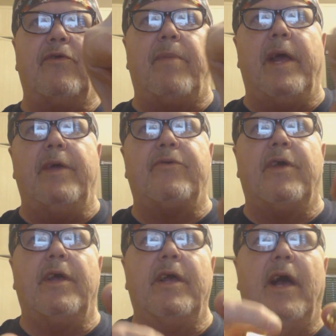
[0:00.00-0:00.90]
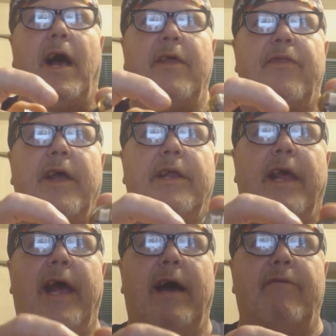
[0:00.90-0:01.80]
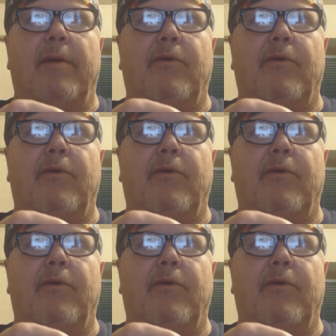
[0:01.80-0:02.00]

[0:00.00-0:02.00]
one's base. I think they have